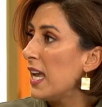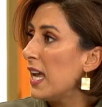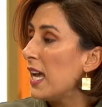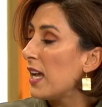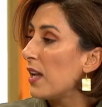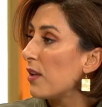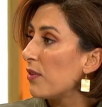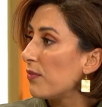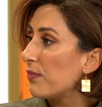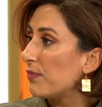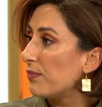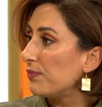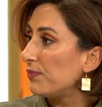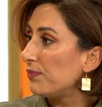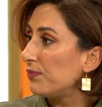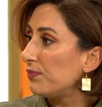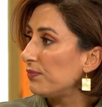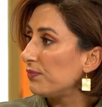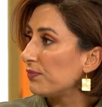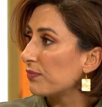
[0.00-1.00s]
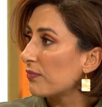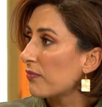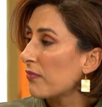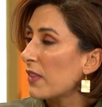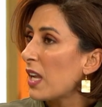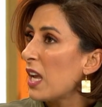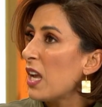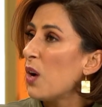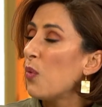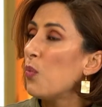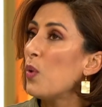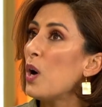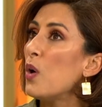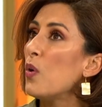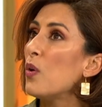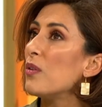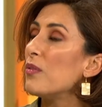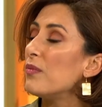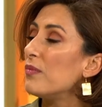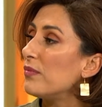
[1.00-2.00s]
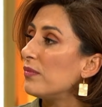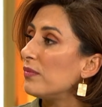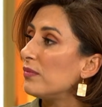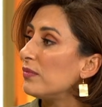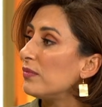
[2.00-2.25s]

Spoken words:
But she's biased. You're well, married to